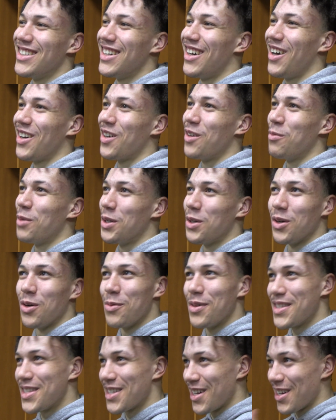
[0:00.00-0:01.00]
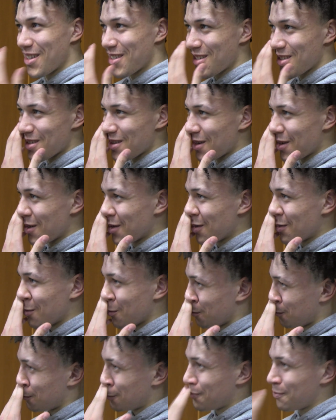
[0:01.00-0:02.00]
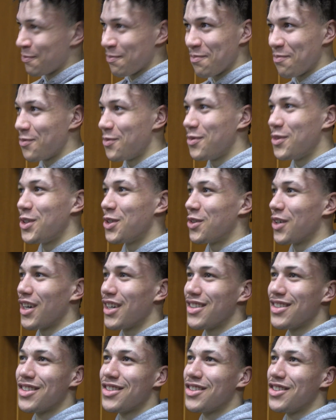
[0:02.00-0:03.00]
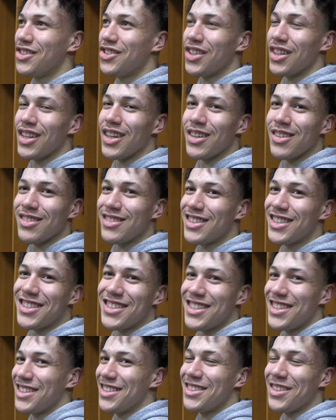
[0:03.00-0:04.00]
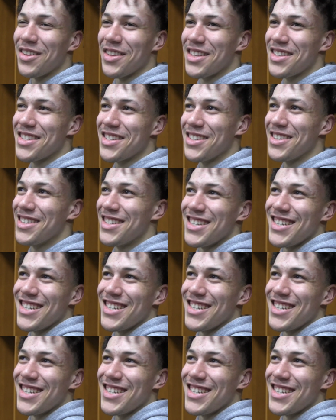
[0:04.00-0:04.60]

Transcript: I got my Normatex. Stretch. Just chill out. It's not that serious.